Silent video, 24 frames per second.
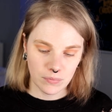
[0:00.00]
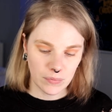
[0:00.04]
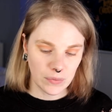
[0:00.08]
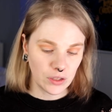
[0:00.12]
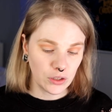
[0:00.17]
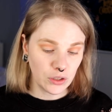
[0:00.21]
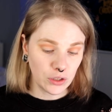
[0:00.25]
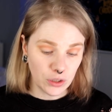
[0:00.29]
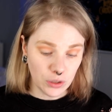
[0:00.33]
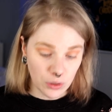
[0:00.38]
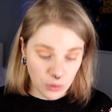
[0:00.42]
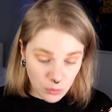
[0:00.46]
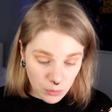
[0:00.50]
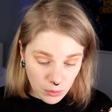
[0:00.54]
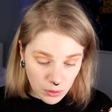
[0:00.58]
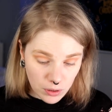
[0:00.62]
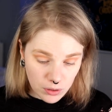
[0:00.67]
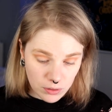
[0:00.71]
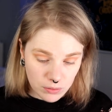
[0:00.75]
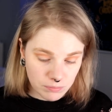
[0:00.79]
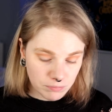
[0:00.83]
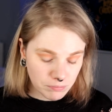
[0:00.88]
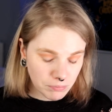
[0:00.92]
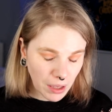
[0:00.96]
a new
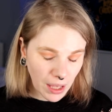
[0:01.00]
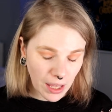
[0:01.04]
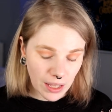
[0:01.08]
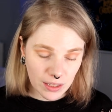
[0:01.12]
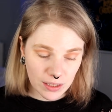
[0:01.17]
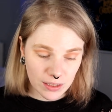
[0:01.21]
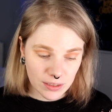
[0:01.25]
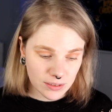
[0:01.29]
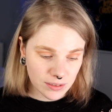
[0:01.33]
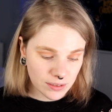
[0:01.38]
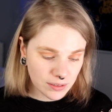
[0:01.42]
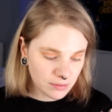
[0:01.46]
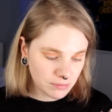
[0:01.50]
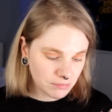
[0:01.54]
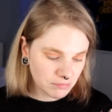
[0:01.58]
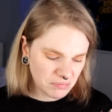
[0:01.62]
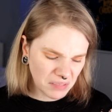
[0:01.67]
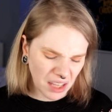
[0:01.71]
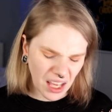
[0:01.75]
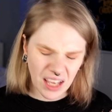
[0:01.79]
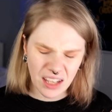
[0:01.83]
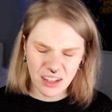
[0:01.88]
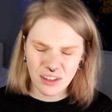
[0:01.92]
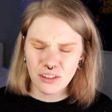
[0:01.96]
palette,
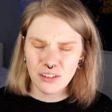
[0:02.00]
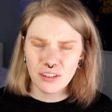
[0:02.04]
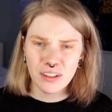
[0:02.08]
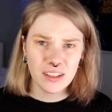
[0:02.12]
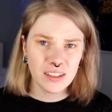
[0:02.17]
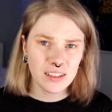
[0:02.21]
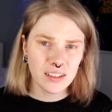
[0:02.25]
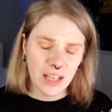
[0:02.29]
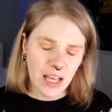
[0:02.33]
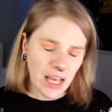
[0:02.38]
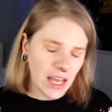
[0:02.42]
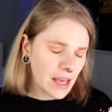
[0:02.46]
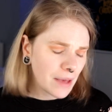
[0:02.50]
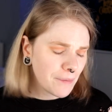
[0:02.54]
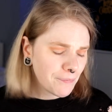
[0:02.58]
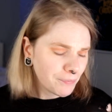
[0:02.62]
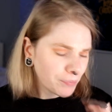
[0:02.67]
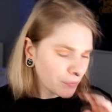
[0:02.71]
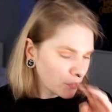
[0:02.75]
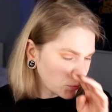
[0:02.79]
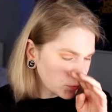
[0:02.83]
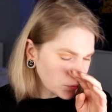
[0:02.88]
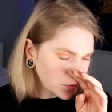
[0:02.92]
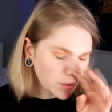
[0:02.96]
I don't,
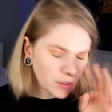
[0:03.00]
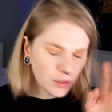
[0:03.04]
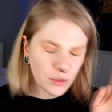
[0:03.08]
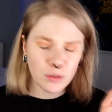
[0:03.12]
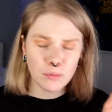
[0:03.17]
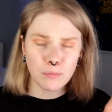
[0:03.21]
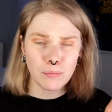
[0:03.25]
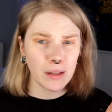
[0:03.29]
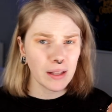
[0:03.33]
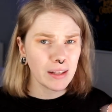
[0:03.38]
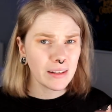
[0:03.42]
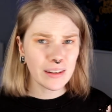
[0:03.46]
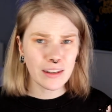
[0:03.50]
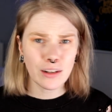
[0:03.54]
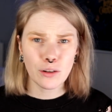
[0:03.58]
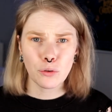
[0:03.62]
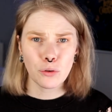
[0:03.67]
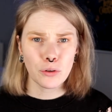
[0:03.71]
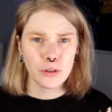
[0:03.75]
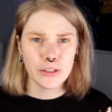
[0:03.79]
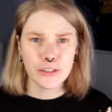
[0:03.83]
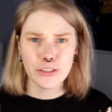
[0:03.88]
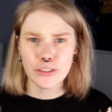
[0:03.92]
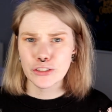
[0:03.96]
was it called
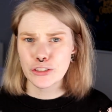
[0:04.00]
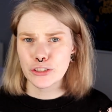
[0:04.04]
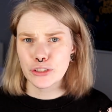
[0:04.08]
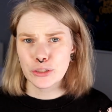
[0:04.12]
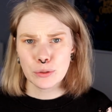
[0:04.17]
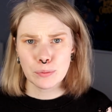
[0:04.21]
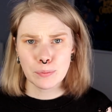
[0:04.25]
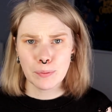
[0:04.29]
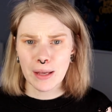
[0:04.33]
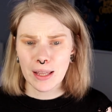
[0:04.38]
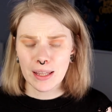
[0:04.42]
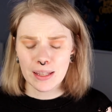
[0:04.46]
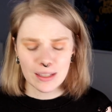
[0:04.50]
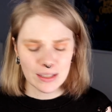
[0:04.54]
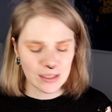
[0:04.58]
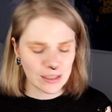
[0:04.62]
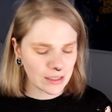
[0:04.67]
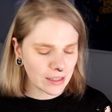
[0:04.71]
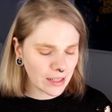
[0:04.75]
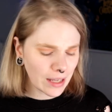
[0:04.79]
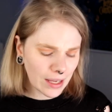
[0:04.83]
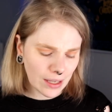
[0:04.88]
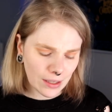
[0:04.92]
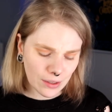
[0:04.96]
Mandalorian two
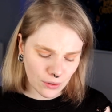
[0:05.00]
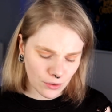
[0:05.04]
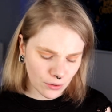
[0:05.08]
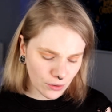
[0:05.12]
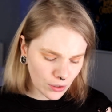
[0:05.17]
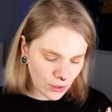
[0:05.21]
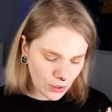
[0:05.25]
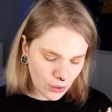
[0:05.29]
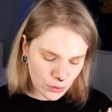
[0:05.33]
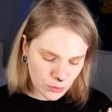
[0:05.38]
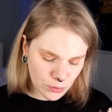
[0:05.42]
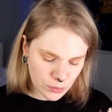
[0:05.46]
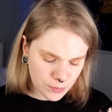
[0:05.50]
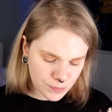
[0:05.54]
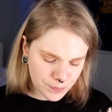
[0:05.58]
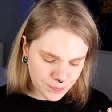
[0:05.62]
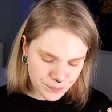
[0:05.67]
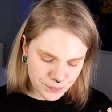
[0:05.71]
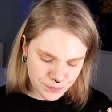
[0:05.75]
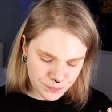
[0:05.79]
palette? I don't know.